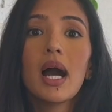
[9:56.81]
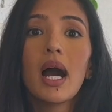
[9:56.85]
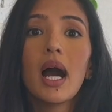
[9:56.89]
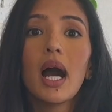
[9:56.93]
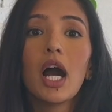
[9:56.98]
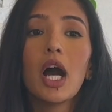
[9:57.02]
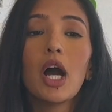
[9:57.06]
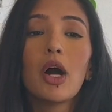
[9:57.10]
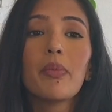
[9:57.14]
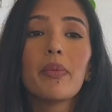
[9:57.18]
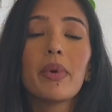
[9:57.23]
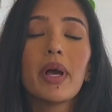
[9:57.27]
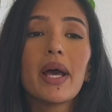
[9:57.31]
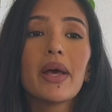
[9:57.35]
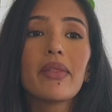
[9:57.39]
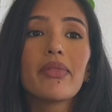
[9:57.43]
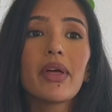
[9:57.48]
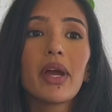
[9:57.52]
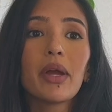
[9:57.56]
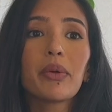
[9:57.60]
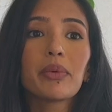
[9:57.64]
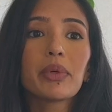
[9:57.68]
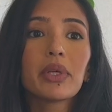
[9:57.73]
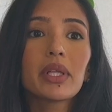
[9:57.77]
And
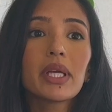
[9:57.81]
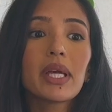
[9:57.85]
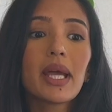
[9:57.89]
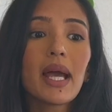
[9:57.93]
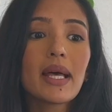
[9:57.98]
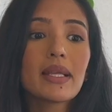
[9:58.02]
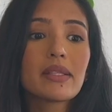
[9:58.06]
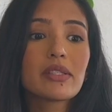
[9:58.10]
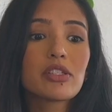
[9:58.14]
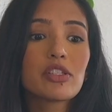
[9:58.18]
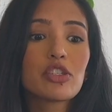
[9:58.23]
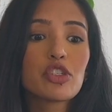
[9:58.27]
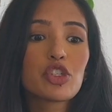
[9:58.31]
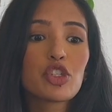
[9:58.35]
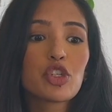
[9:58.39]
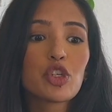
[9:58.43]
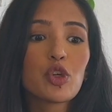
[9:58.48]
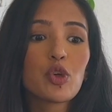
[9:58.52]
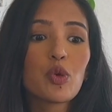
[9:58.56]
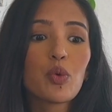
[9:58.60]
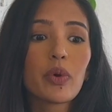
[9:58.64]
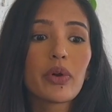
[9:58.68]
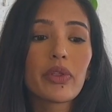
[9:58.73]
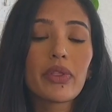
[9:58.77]
that really has to
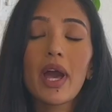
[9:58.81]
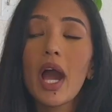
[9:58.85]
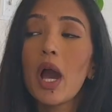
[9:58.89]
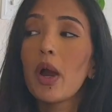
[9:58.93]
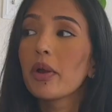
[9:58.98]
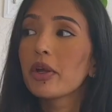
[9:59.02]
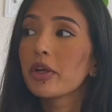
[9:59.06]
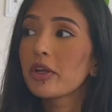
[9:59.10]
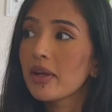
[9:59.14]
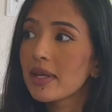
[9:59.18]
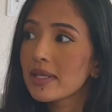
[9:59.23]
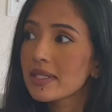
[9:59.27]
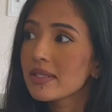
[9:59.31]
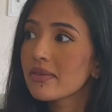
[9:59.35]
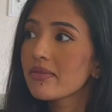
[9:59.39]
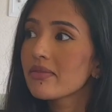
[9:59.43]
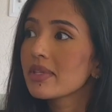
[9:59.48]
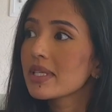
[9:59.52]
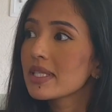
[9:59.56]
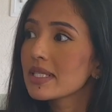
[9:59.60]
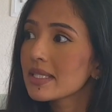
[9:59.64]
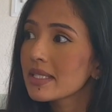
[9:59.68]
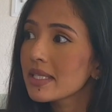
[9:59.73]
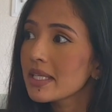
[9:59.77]
do with how aggressive
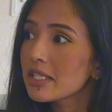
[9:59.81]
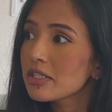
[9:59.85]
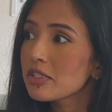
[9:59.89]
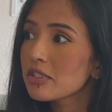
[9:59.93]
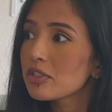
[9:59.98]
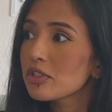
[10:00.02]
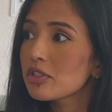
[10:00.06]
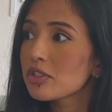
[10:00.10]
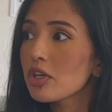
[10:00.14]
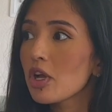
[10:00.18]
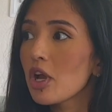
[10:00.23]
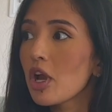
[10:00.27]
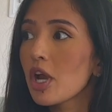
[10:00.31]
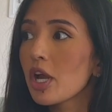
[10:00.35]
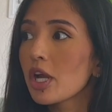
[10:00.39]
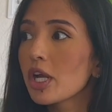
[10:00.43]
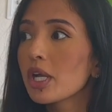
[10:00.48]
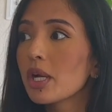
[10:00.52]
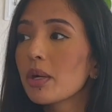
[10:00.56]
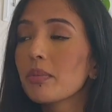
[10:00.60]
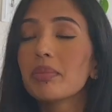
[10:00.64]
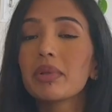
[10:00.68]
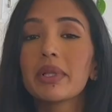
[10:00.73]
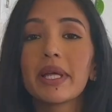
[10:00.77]
these lasers
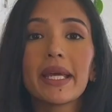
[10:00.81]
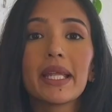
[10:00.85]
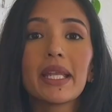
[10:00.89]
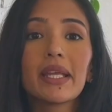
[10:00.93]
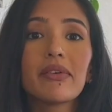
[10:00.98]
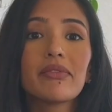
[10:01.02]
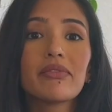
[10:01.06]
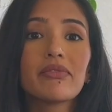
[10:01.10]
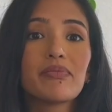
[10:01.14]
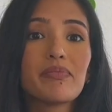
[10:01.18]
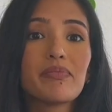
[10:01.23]
are. Ablative